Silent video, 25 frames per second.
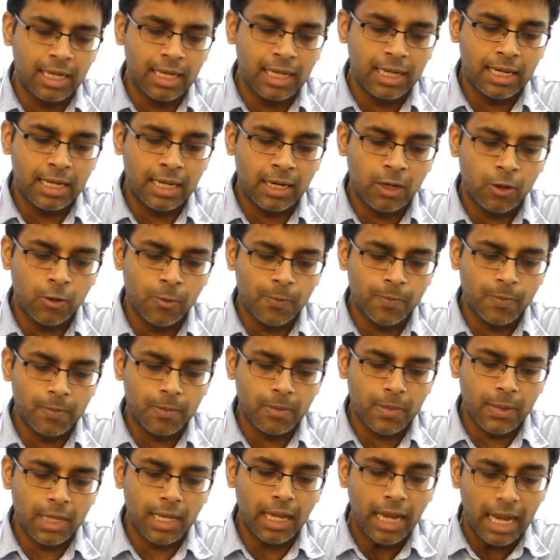Now,
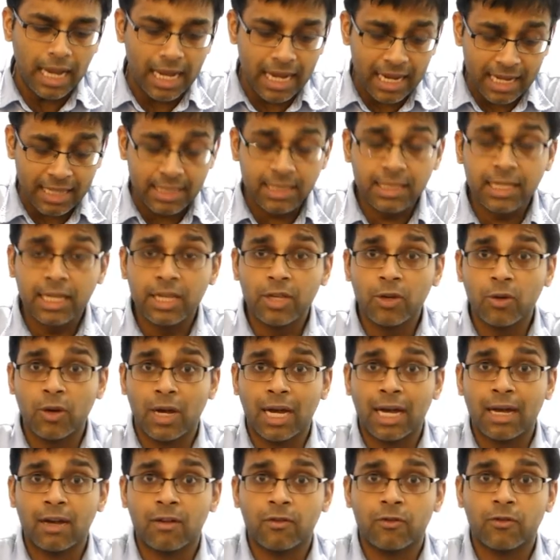let's say you
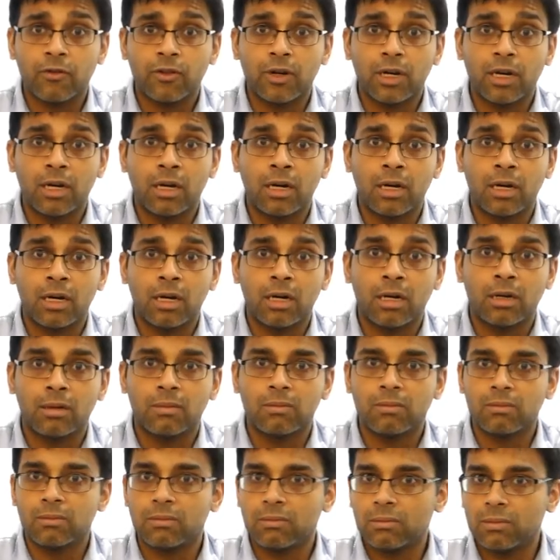have
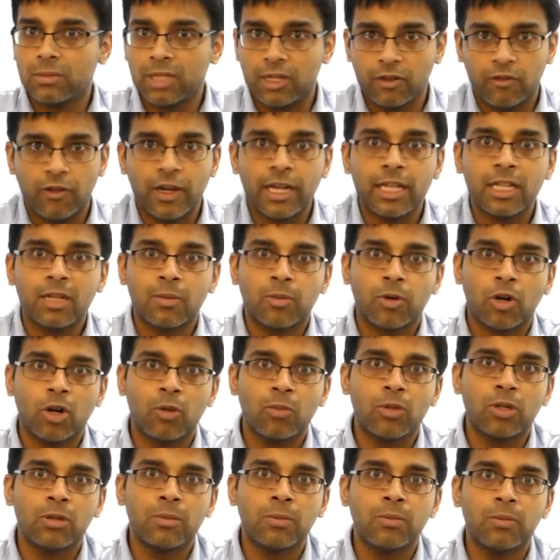defined the
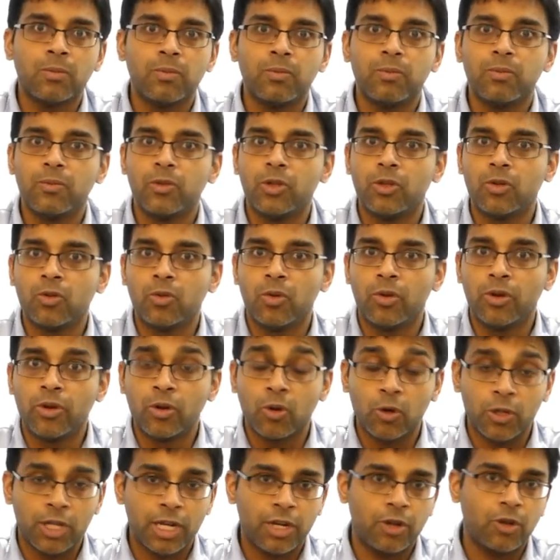problem, you
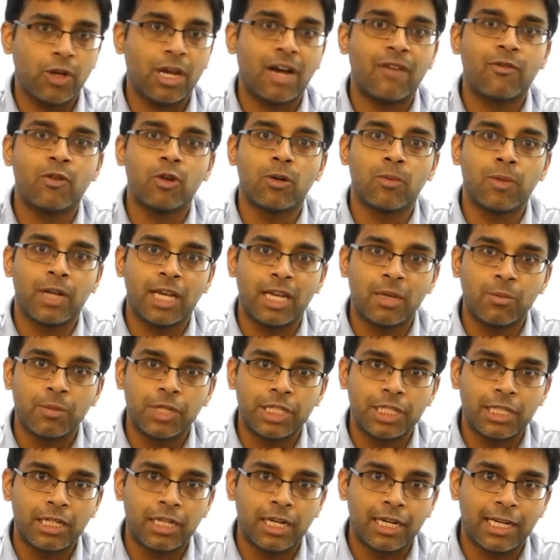know that you have to apply a
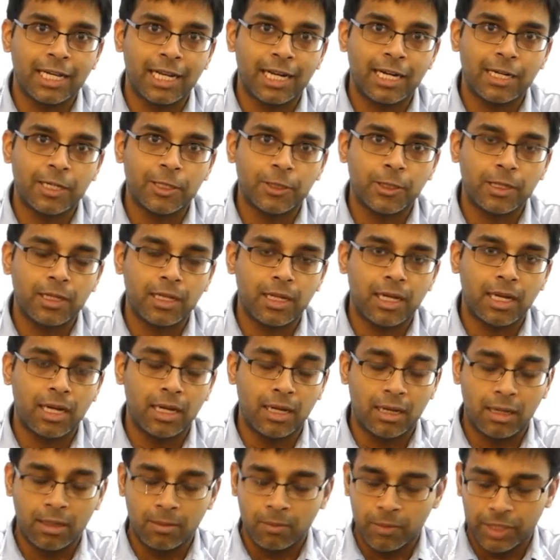machine
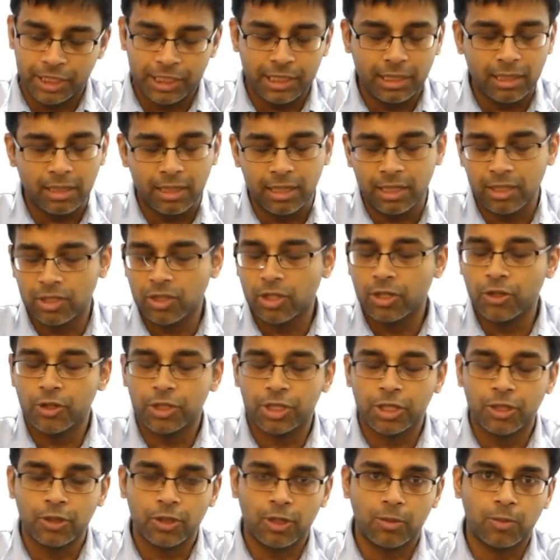learning
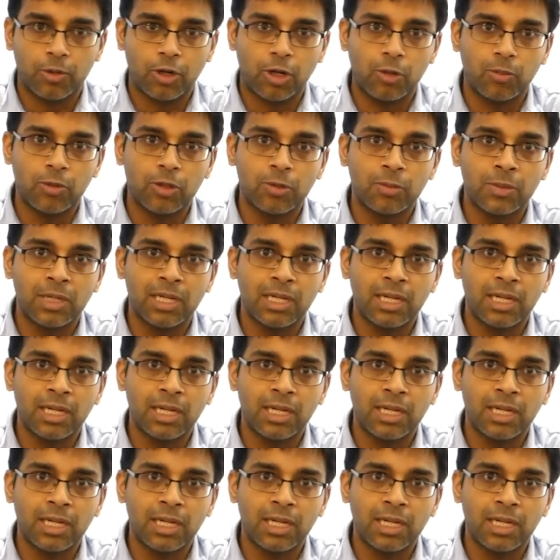solution to the problem.